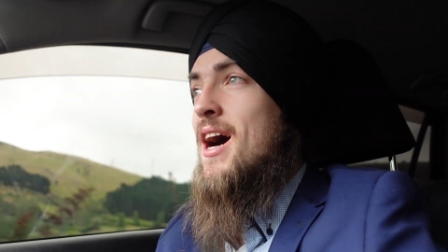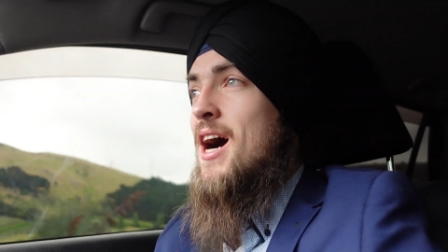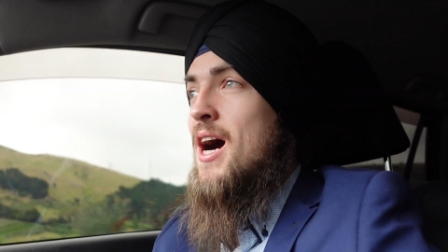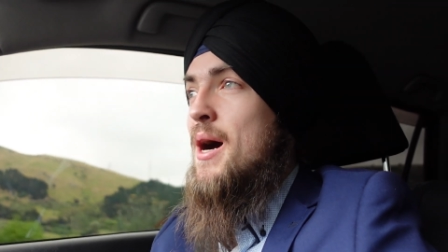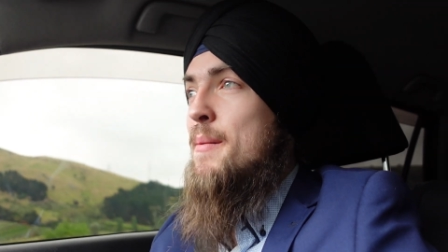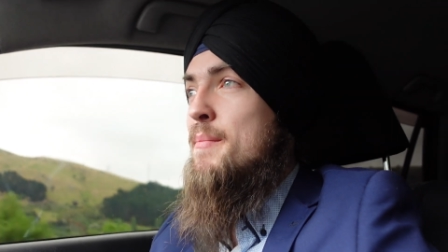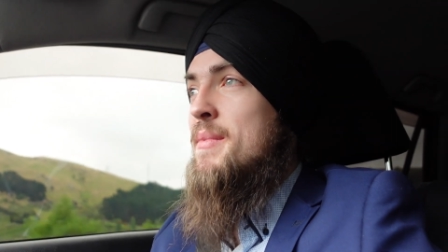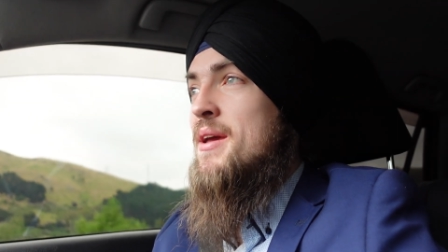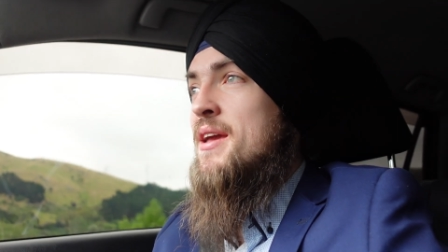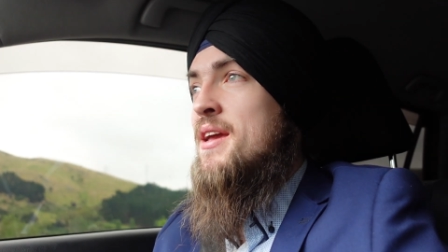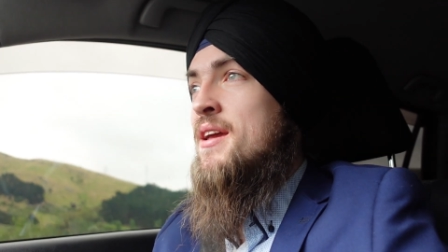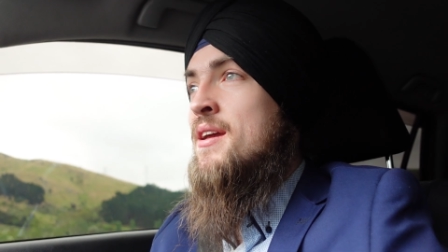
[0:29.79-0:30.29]

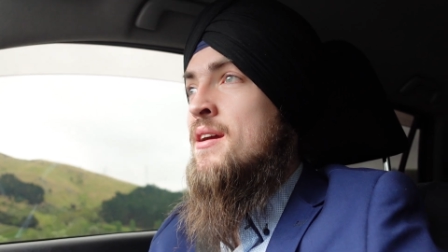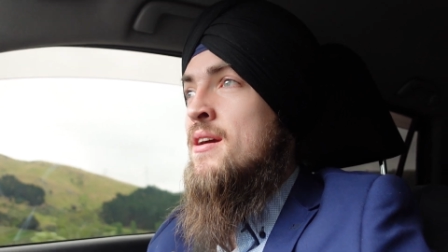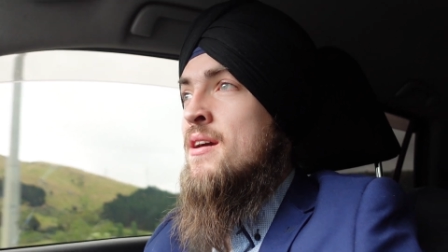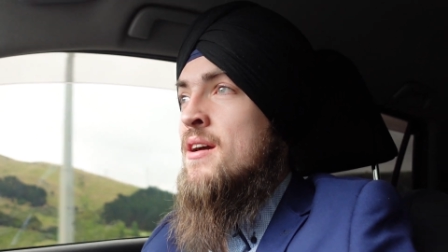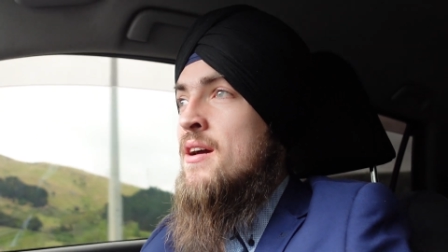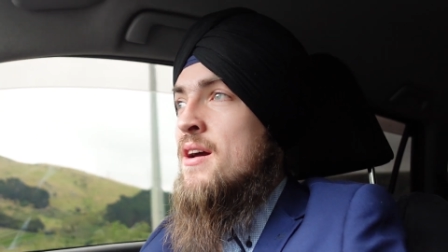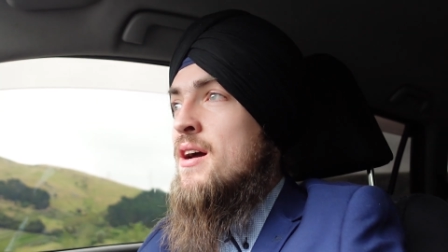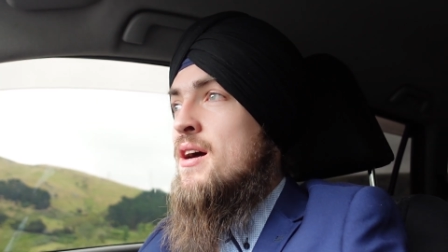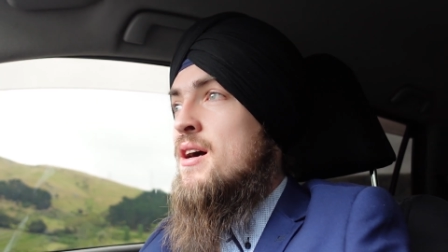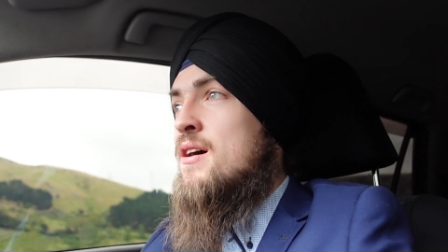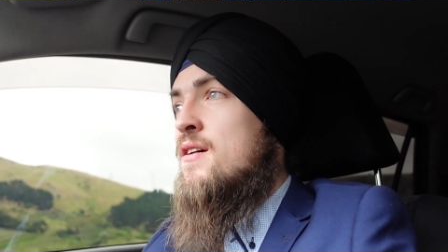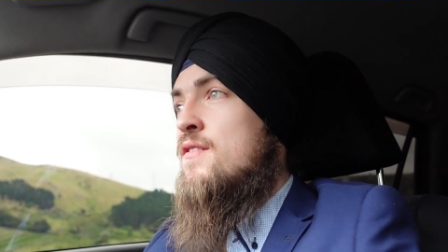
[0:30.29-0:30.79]
army
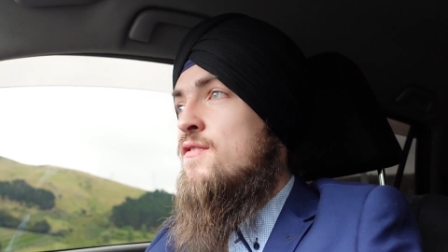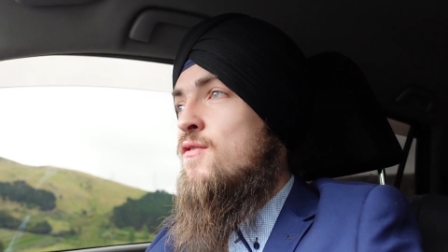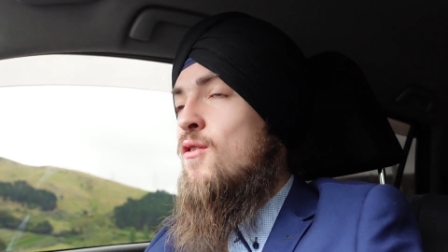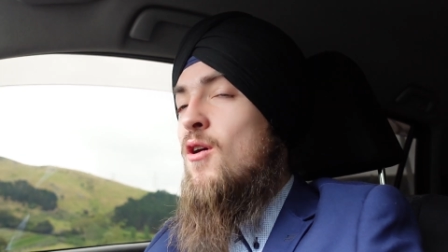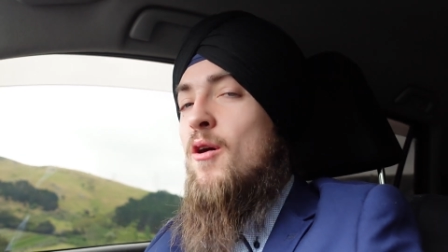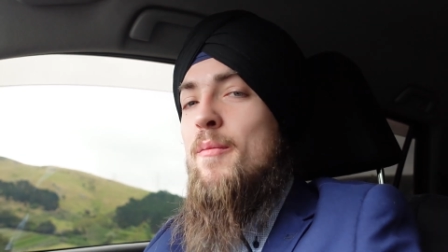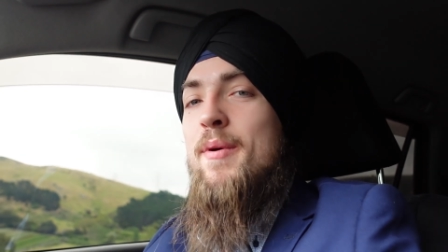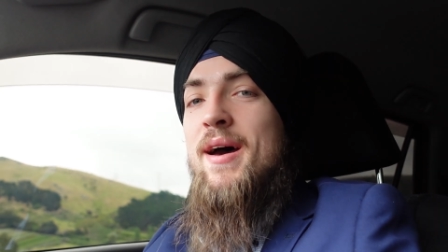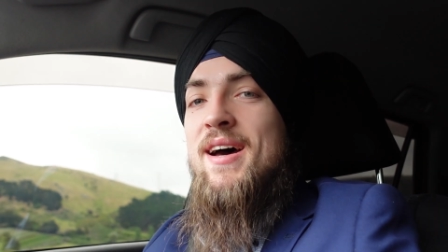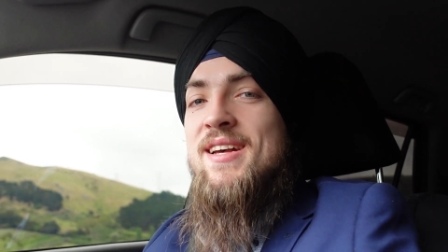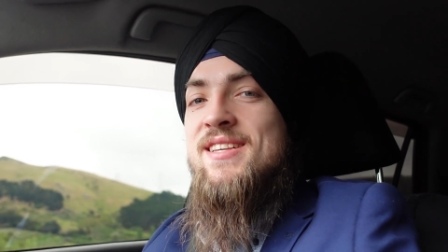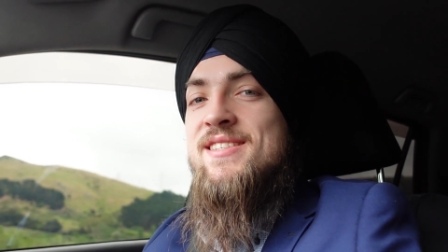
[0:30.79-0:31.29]

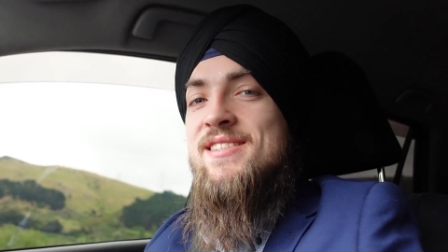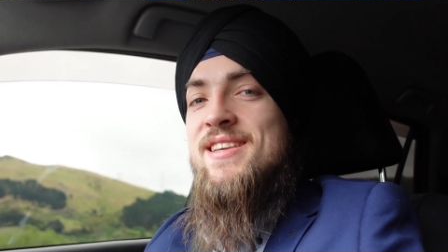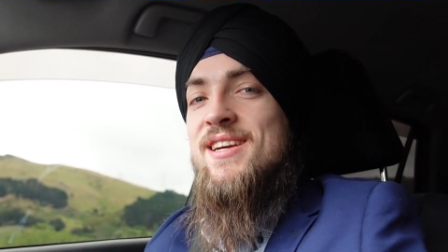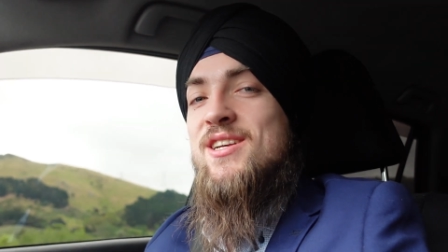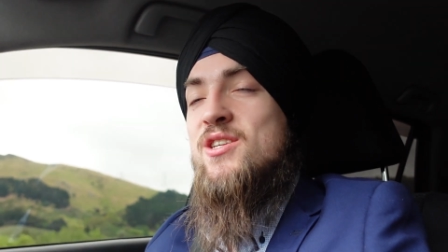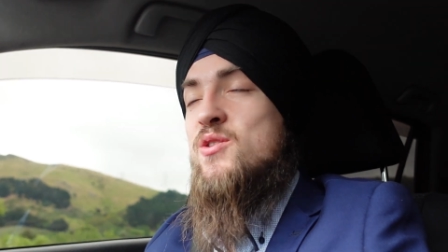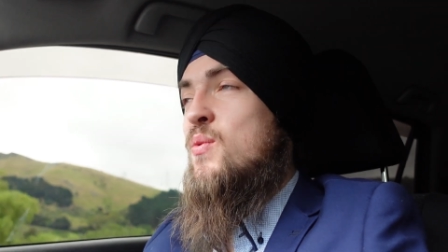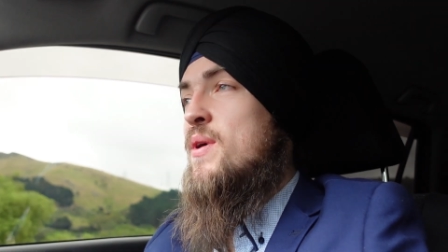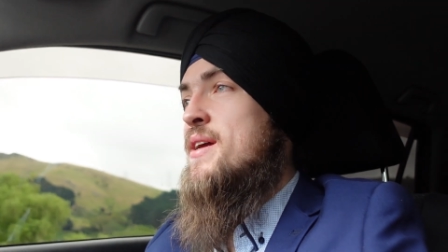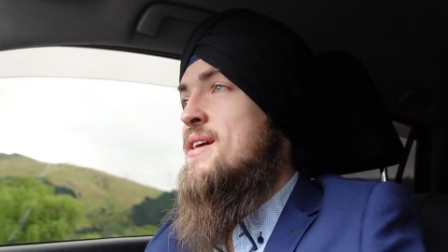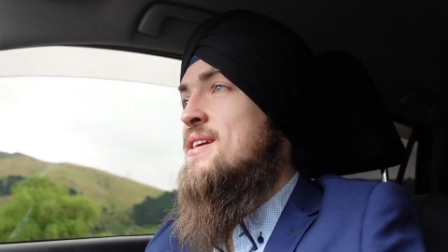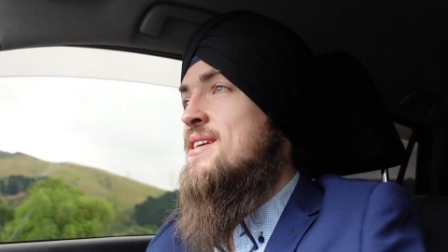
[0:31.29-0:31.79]
for about
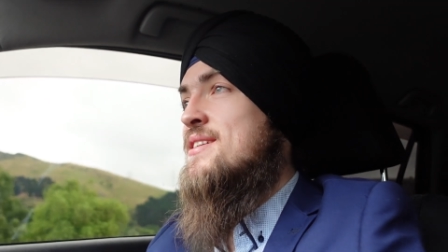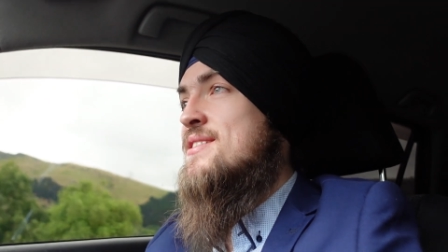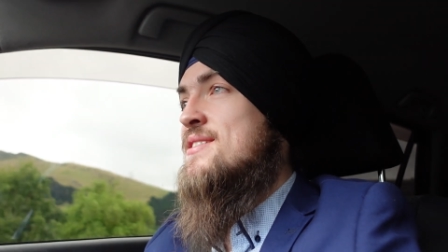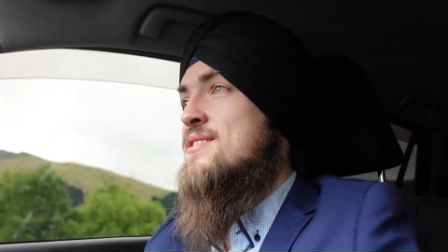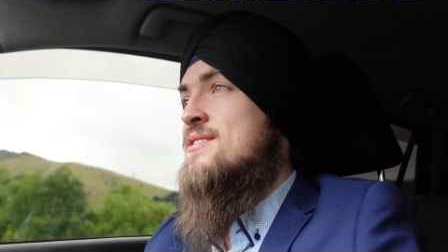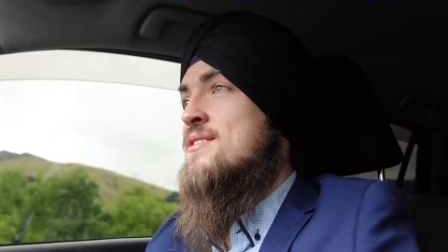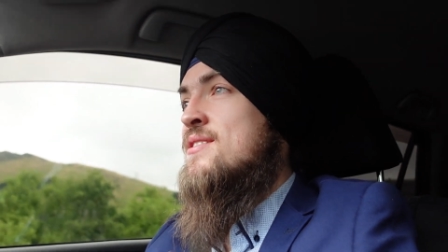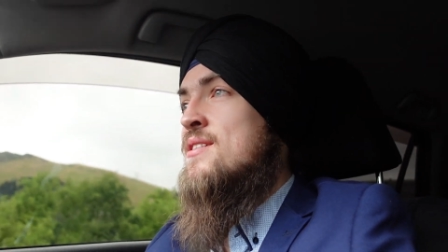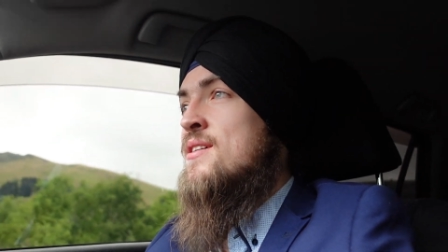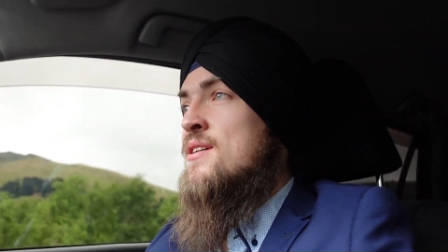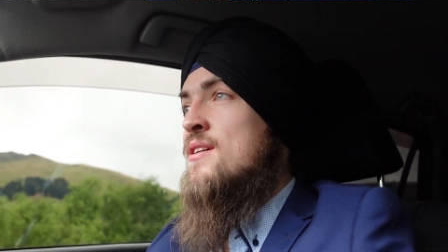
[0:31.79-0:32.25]
six weeks.